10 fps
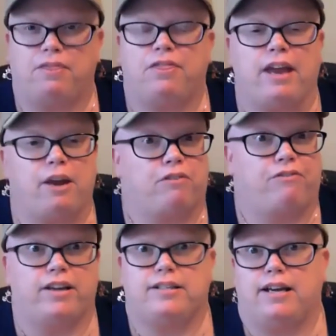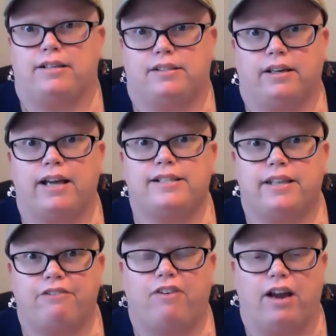They were fantastic. I'd
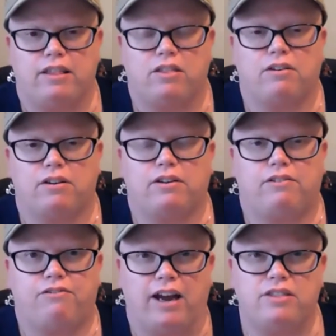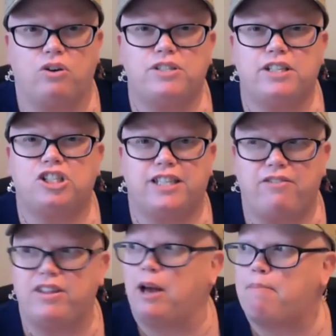say find those, and it just
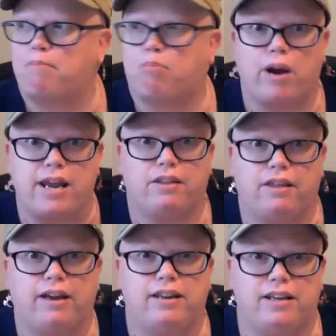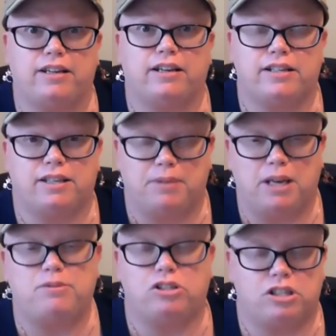gave you that break that you needed, because
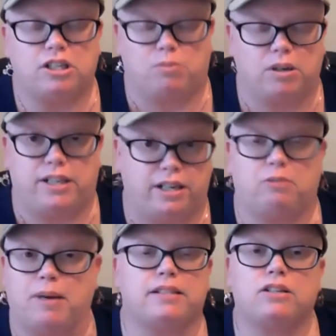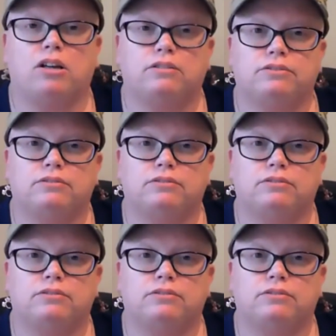sometimes you just want to take your mask off.